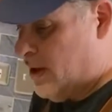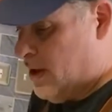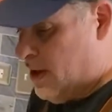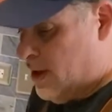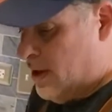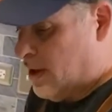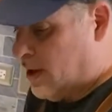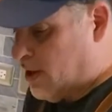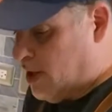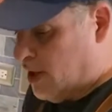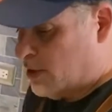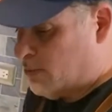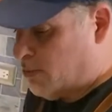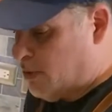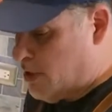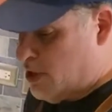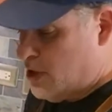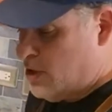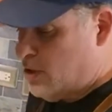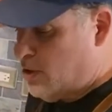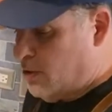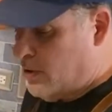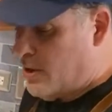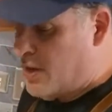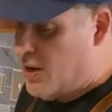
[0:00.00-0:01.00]
Because what you're
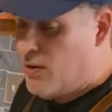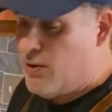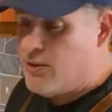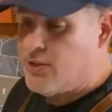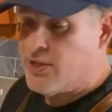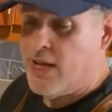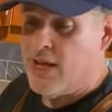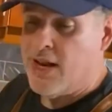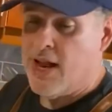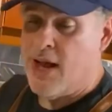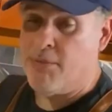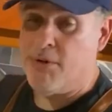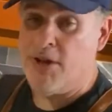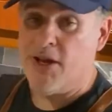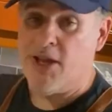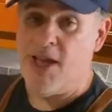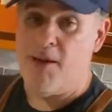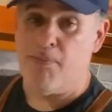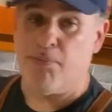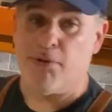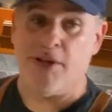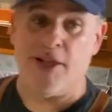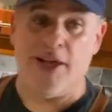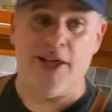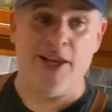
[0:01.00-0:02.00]
doing now is that I'm gonna
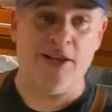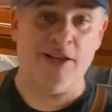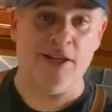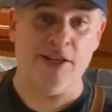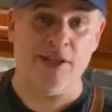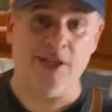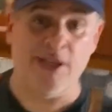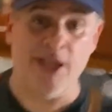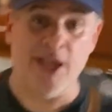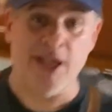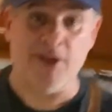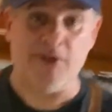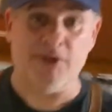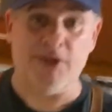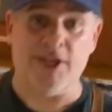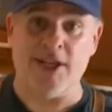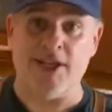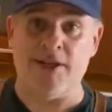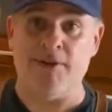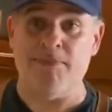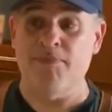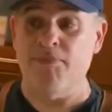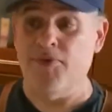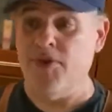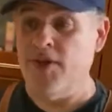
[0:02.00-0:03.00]
keep
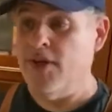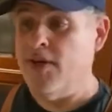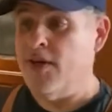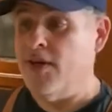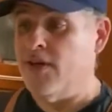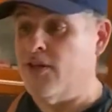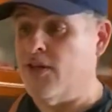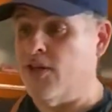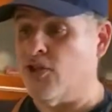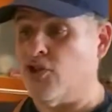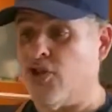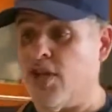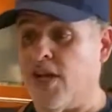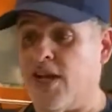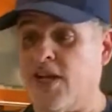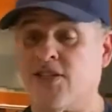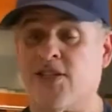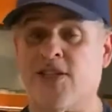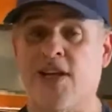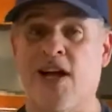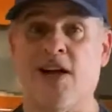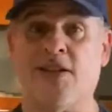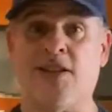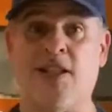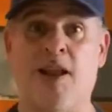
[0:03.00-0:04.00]
ladling this chicken
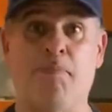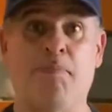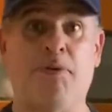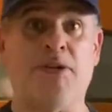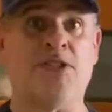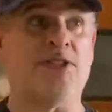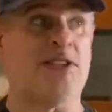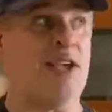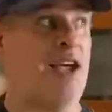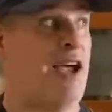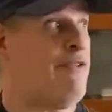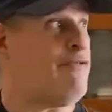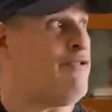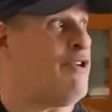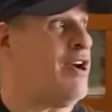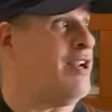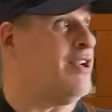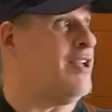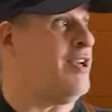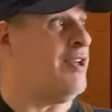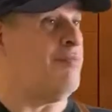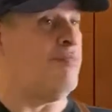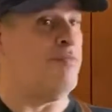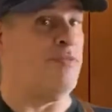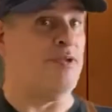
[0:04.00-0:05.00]
stock that I put saffron
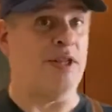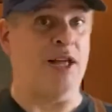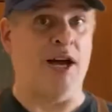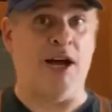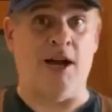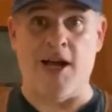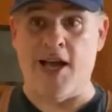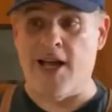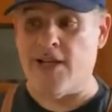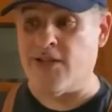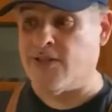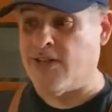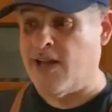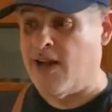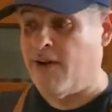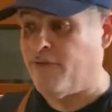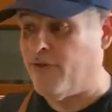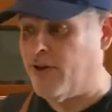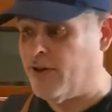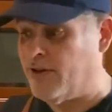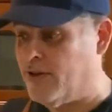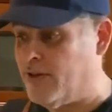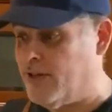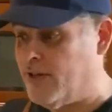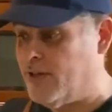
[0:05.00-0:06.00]
in. Now I add
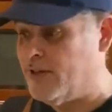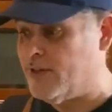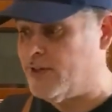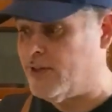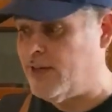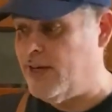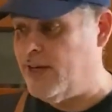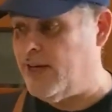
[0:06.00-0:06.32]
saffron to this.